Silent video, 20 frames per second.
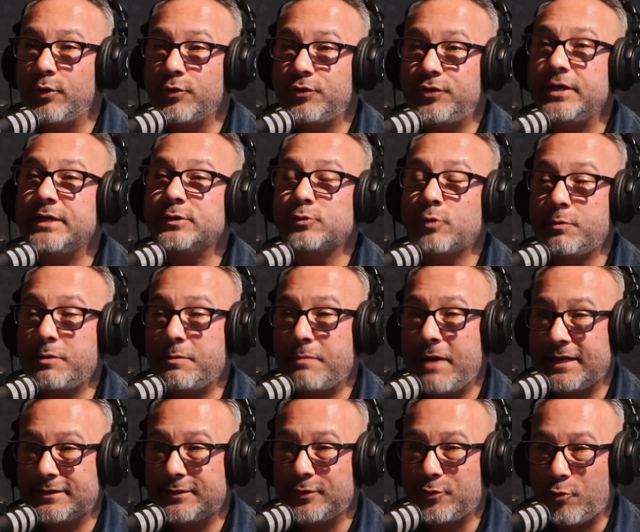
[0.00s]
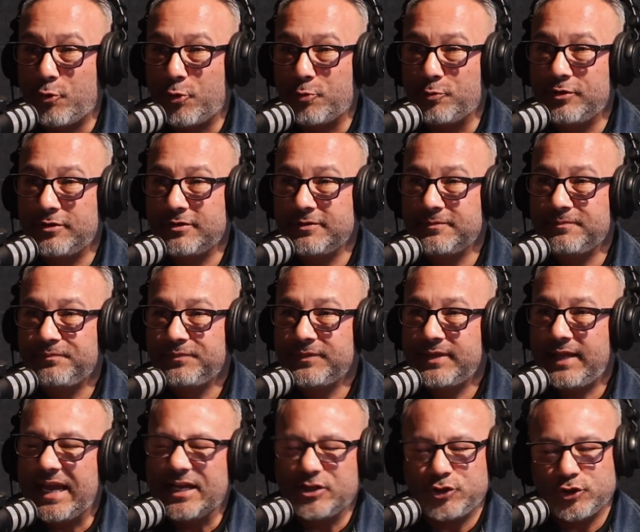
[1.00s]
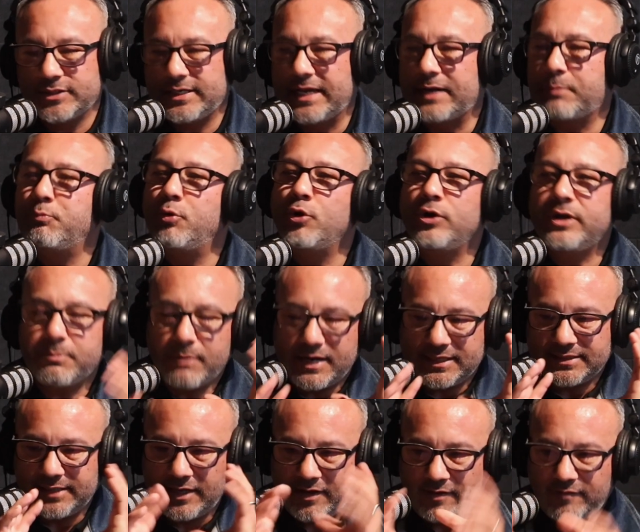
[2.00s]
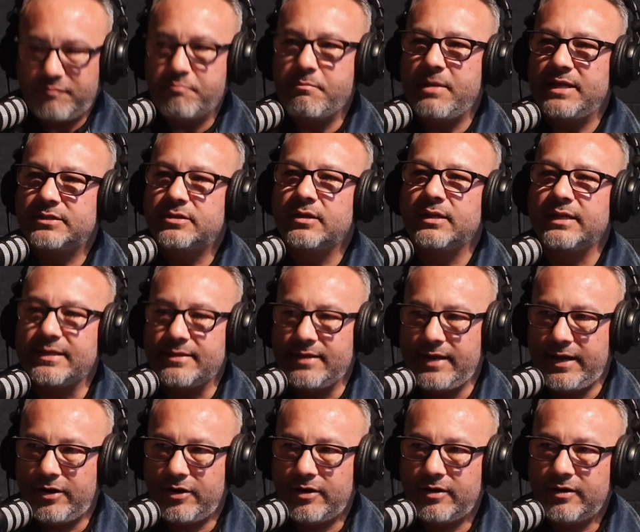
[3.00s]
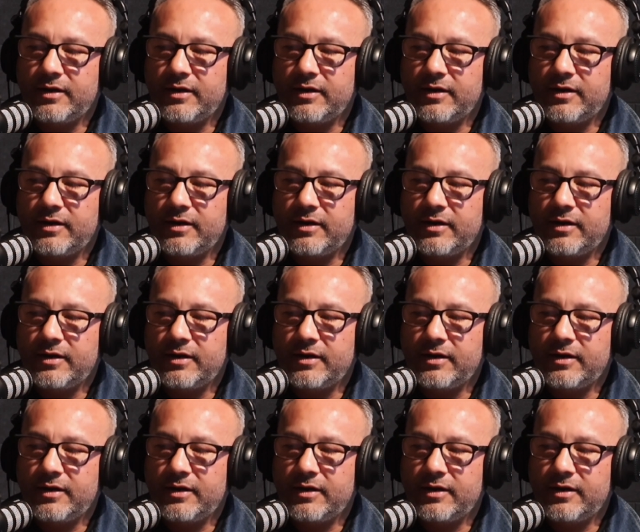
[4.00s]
things will be back to normal, and just like putting myself mentally there